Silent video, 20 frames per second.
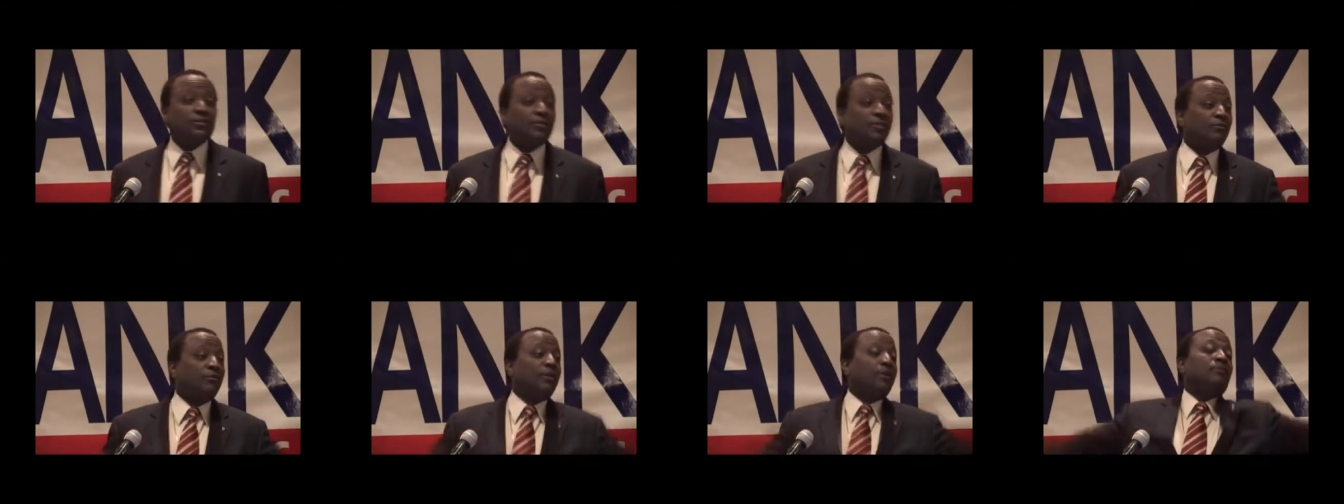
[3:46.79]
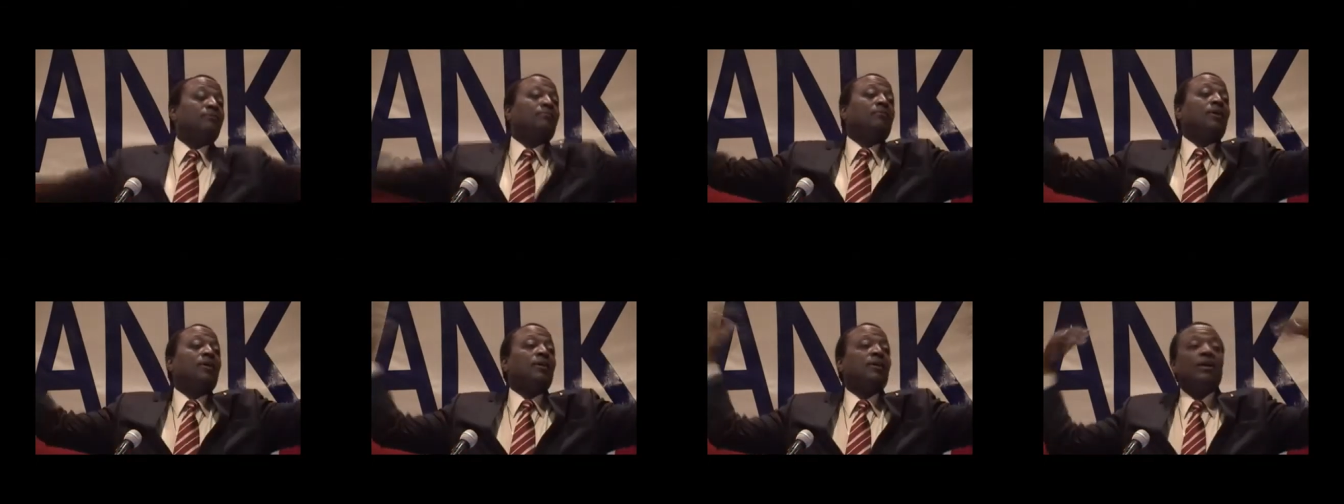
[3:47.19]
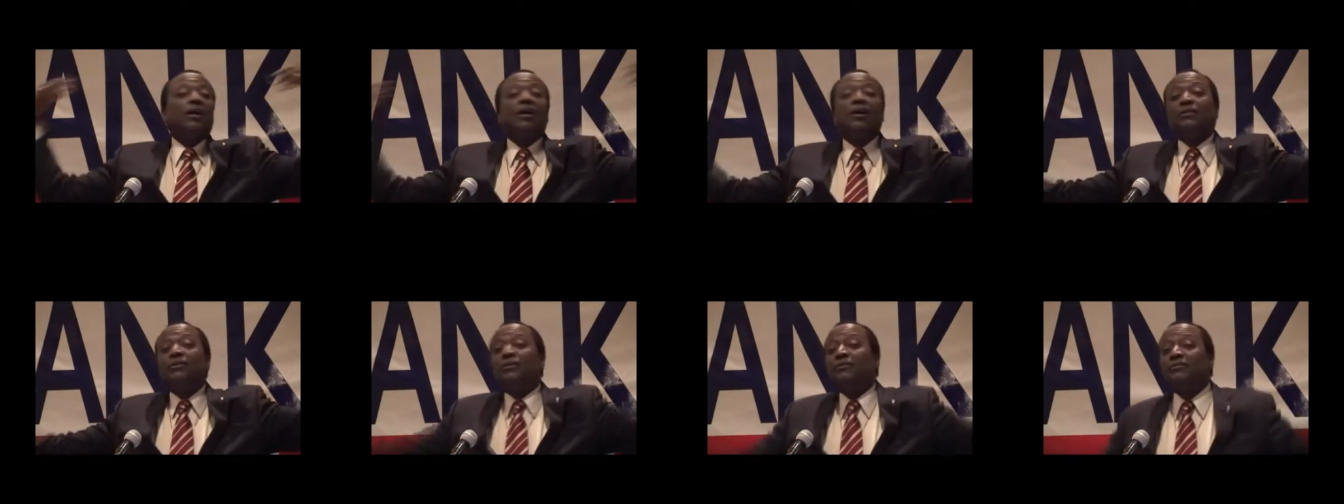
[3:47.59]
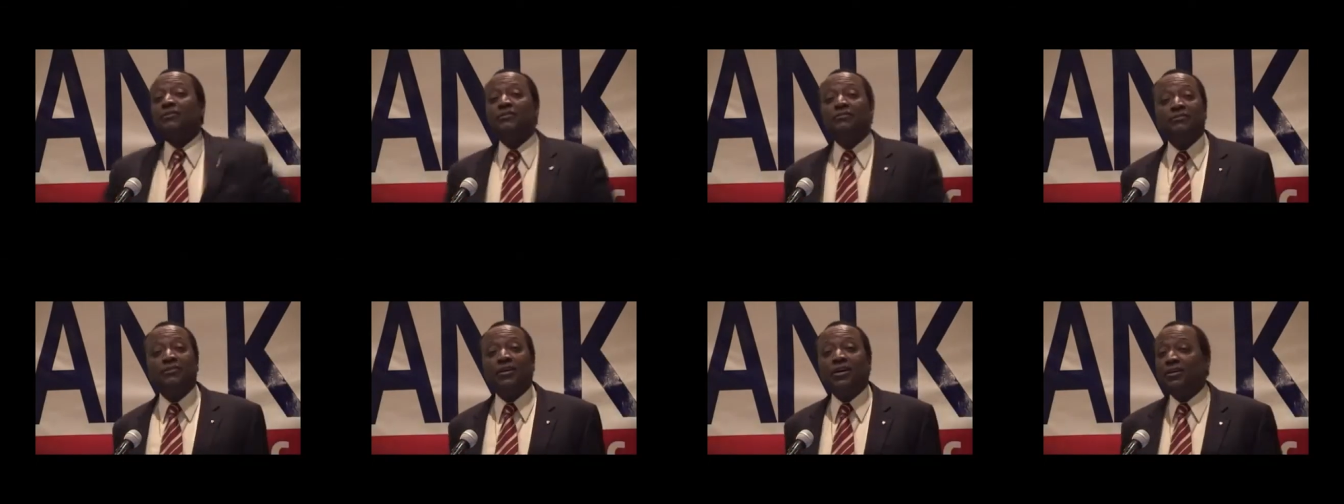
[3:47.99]
They're raising money hand over
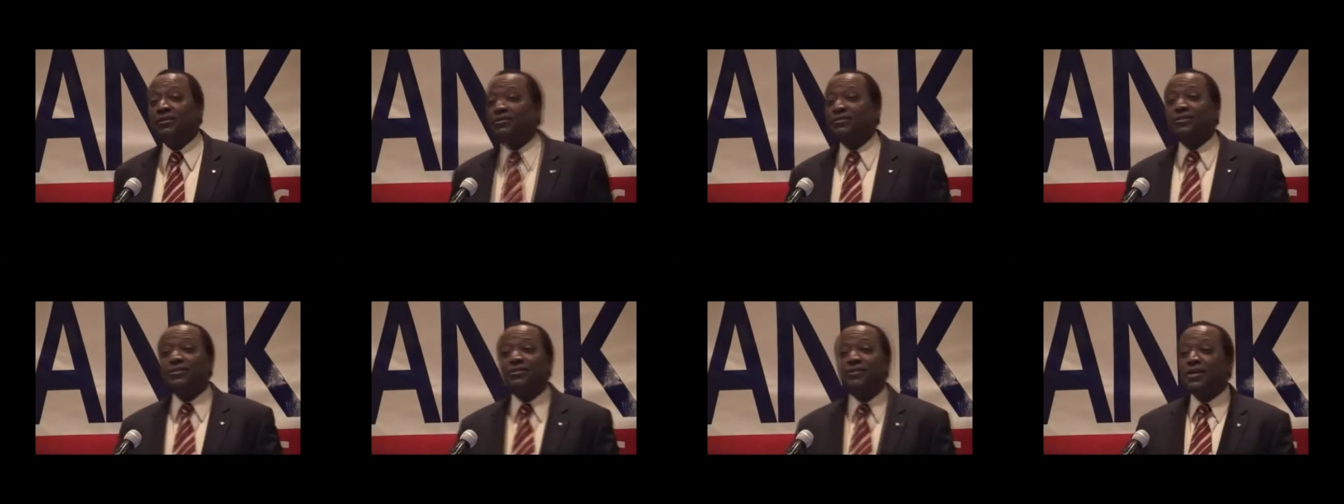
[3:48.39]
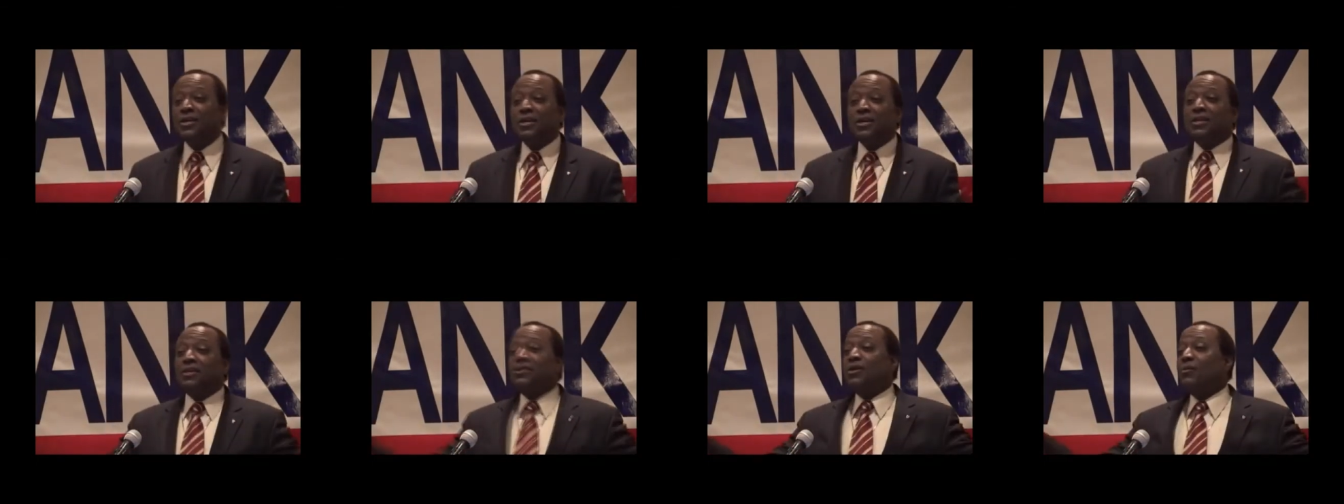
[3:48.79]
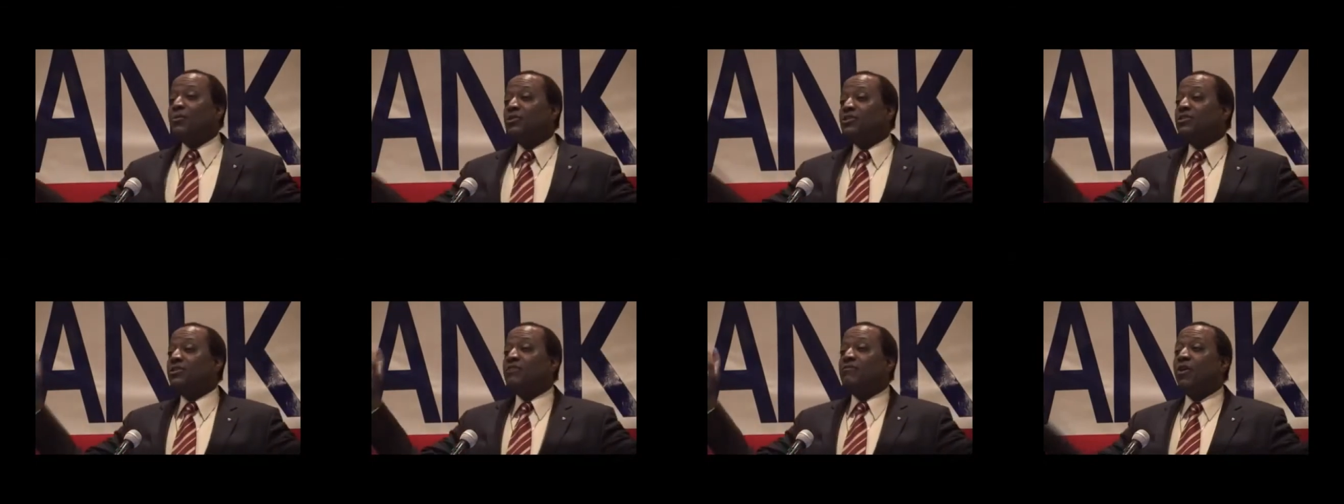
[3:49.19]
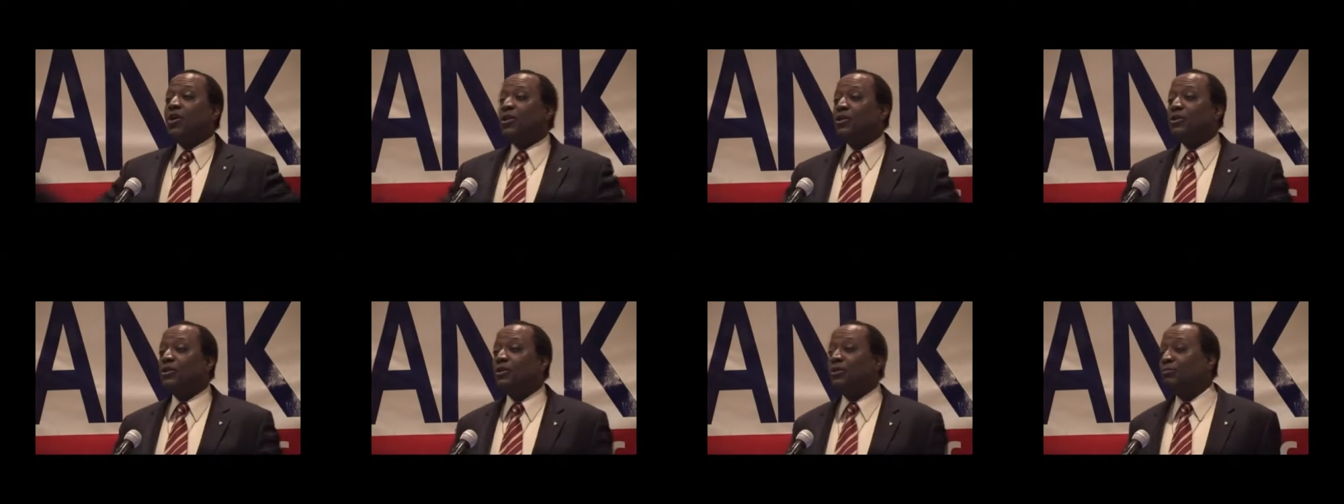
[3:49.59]
fist. It's almost as if all
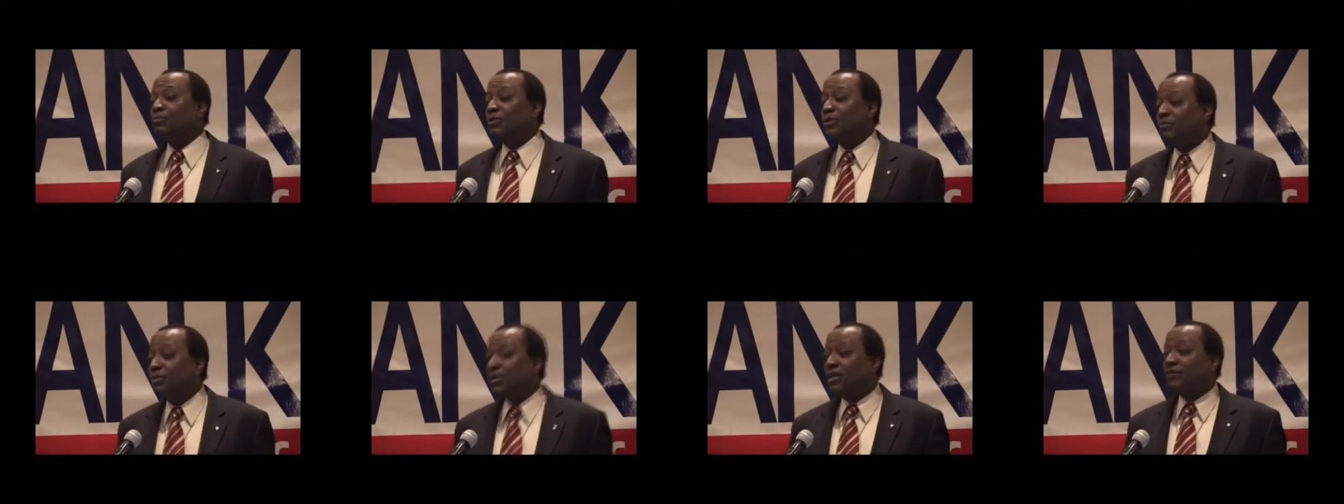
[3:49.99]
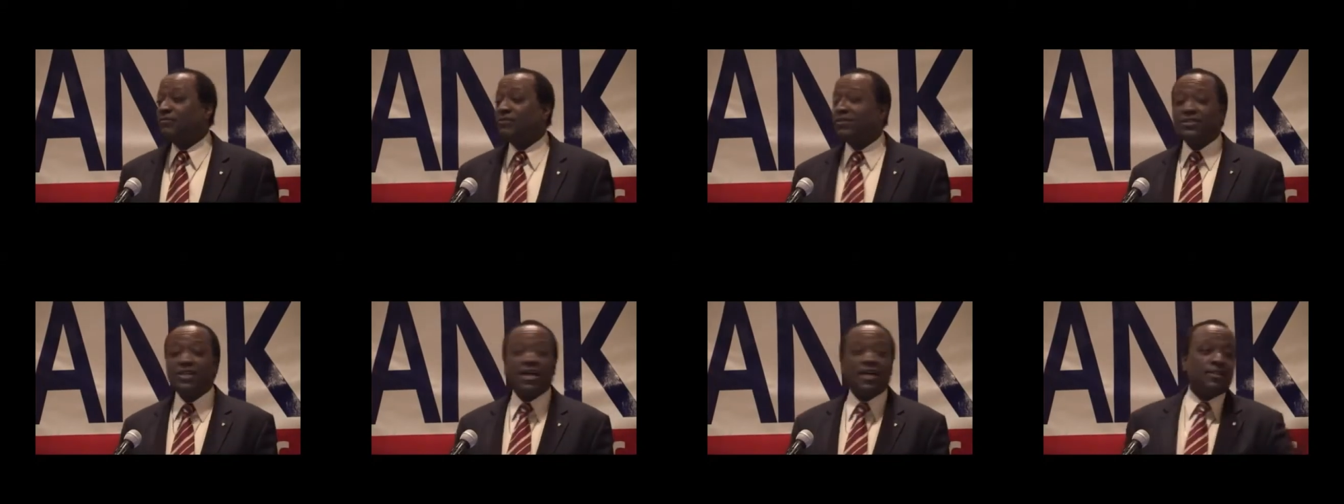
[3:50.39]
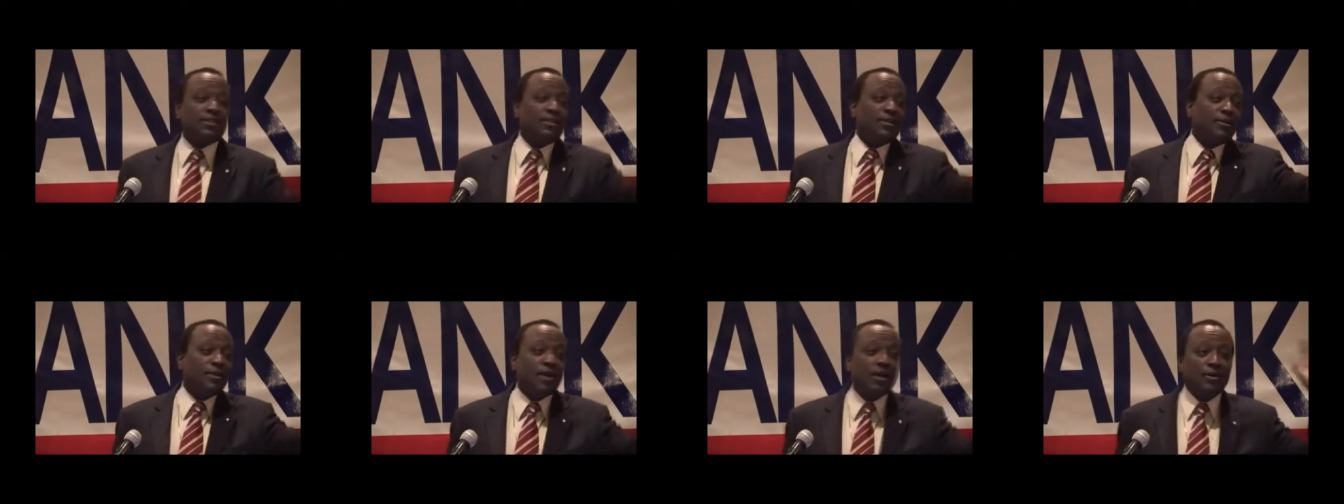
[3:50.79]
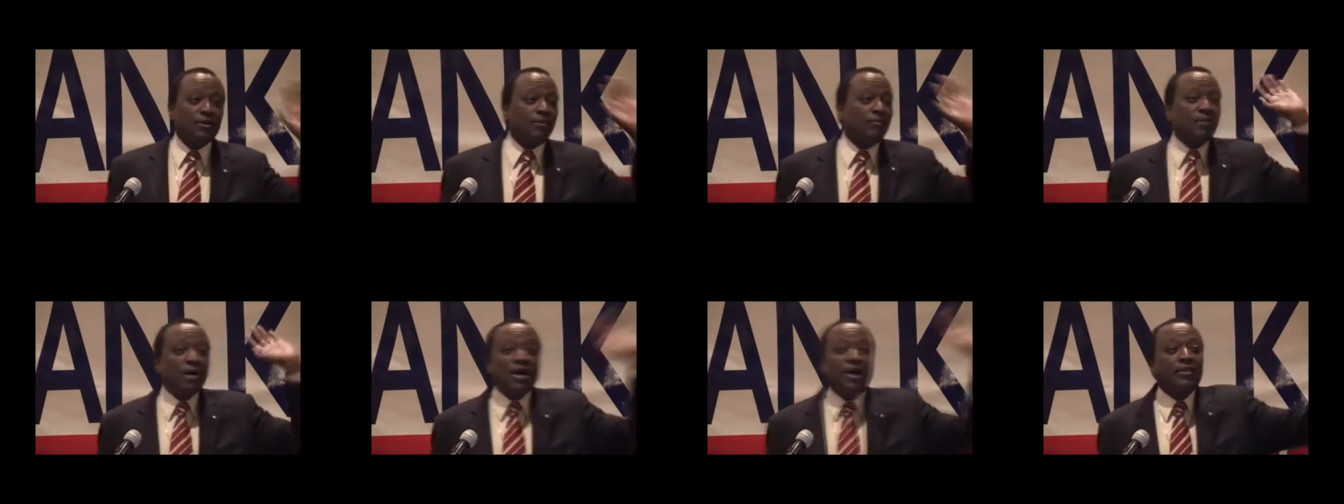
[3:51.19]
the good people have decided they're not going
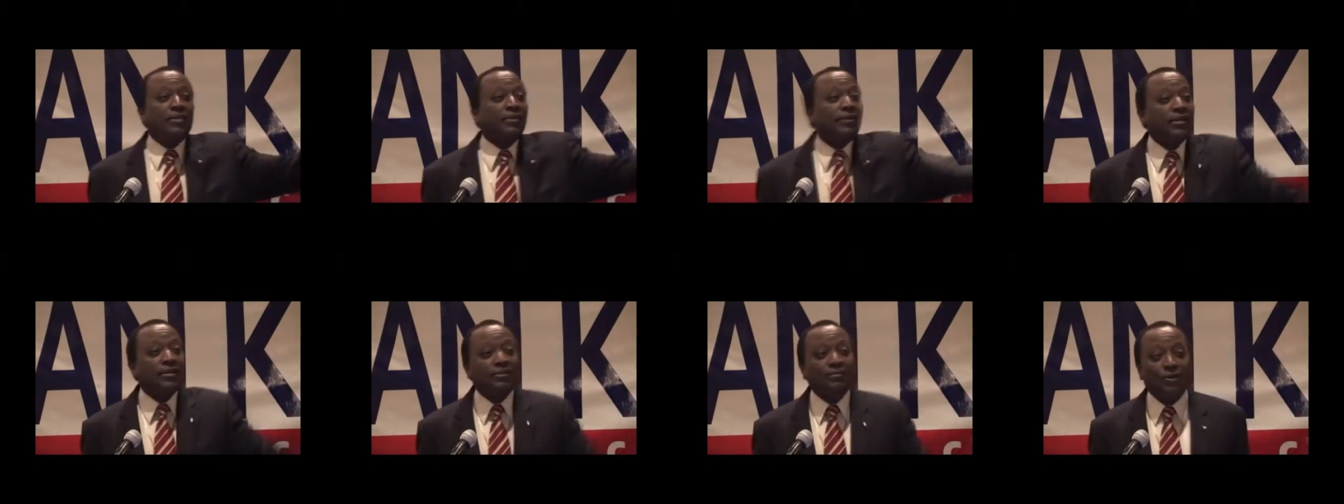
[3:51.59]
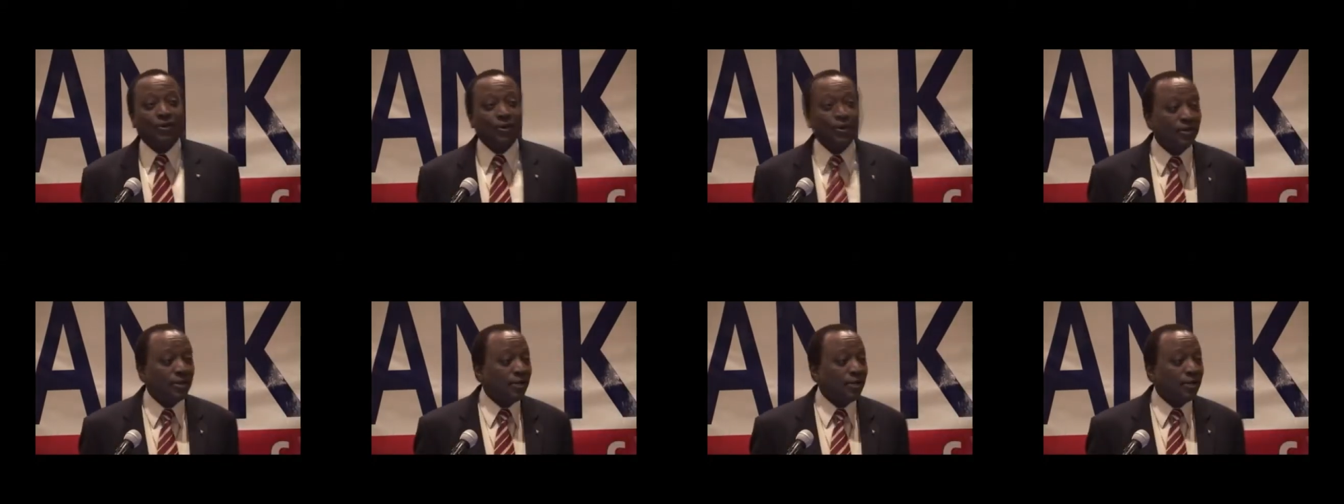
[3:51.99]
to bother anymore.